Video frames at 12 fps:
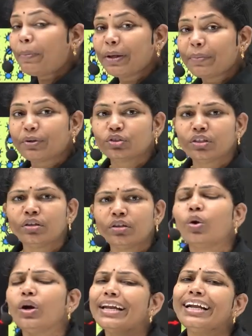em avutundi,
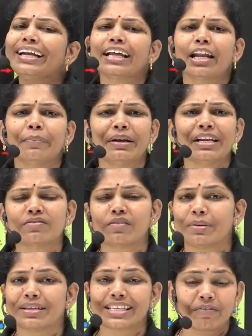only red color beetles
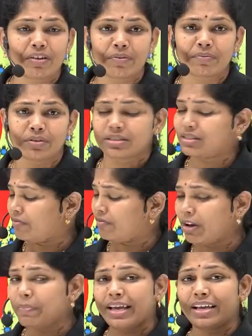
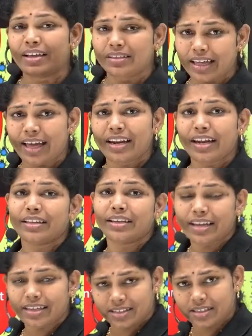will be there in the
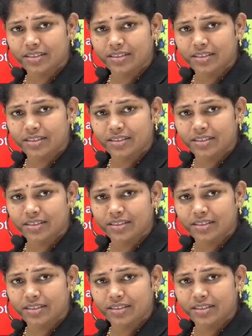next.